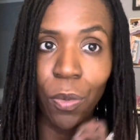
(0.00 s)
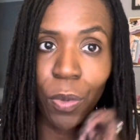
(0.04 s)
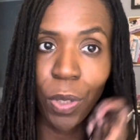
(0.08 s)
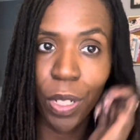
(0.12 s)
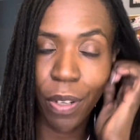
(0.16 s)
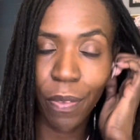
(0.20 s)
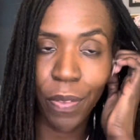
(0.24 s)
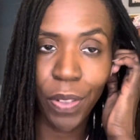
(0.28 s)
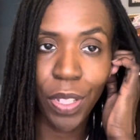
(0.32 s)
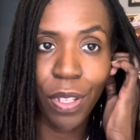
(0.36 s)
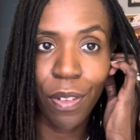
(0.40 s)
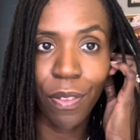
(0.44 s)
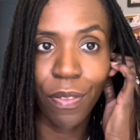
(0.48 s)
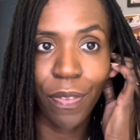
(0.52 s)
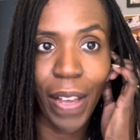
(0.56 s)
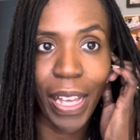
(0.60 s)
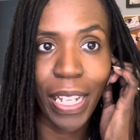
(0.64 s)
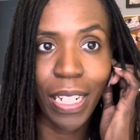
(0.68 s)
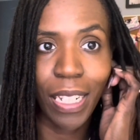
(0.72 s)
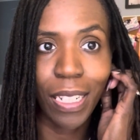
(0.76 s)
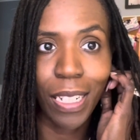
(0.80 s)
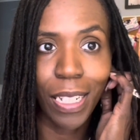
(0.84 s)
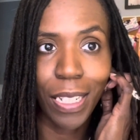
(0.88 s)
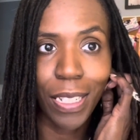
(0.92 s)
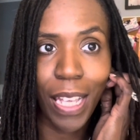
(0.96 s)
whenever you're
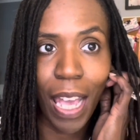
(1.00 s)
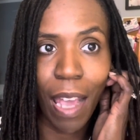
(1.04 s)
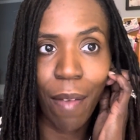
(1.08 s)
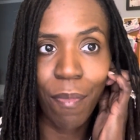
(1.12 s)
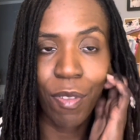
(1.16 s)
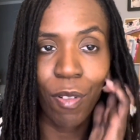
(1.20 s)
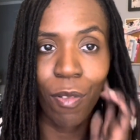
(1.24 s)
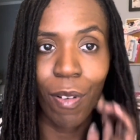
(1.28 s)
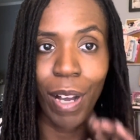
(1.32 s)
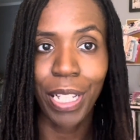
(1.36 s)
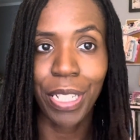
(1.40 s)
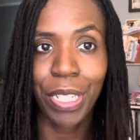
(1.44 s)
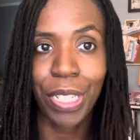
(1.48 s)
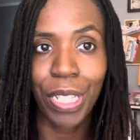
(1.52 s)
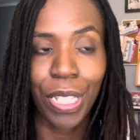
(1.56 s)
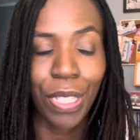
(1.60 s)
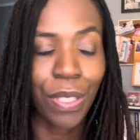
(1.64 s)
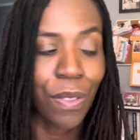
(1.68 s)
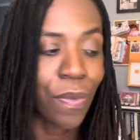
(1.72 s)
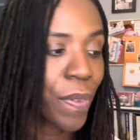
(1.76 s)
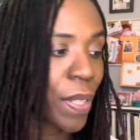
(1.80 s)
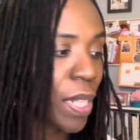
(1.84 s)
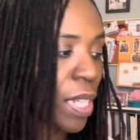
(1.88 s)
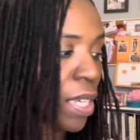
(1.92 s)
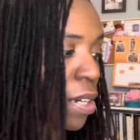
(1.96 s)
finding the time to watch
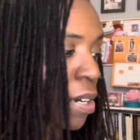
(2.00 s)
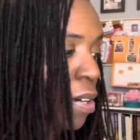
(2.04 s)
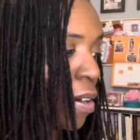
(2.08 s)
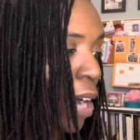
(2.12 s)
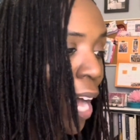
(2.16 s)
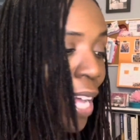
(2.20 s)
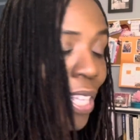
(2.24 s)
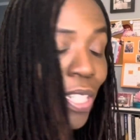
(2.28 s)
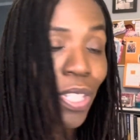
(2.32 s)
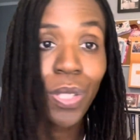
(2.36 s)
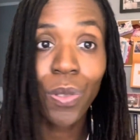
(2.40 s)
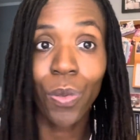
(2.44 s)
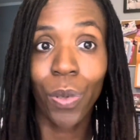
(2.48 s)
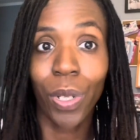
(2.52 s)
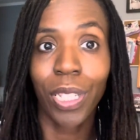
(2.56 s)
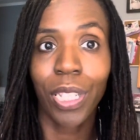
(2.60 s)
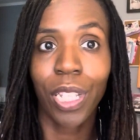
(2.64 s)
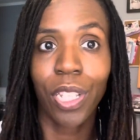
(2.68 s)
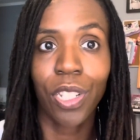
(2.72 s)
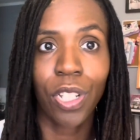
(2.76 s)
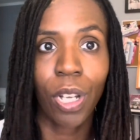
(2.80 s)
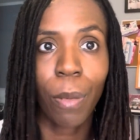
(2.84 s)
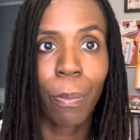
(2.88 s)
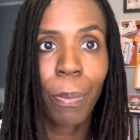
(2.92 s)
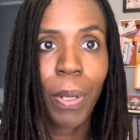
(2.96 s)
this video. I just wanted
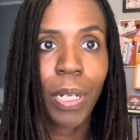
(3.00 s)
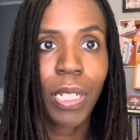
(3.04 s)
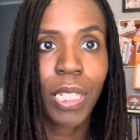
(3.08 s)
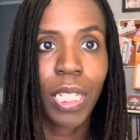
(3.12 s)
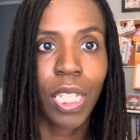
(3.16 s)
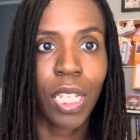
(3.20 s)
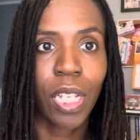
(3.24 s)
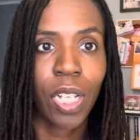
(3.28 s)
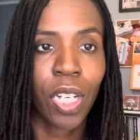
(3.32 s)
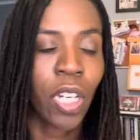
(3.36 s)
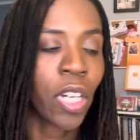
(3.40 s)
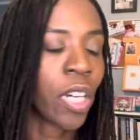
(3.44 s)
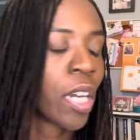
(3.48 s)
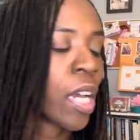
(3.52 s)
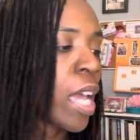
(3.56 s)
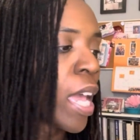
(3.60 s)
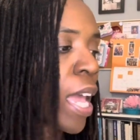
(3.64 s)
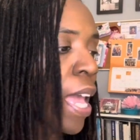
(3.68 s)
to jump on here